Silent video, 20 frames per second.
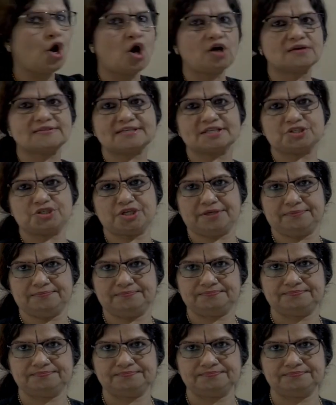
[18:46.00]
oxygen.
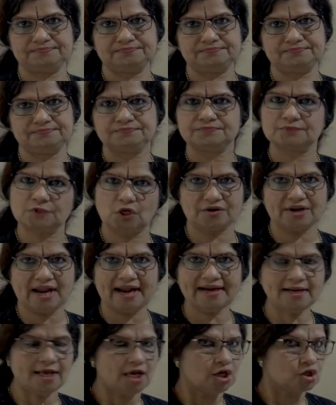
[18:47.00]

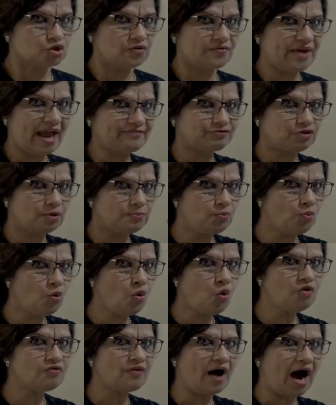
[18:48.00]
Alright. So we have to
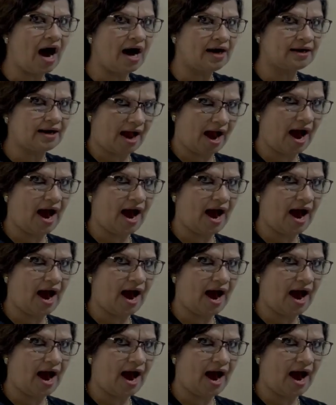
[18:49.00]
move our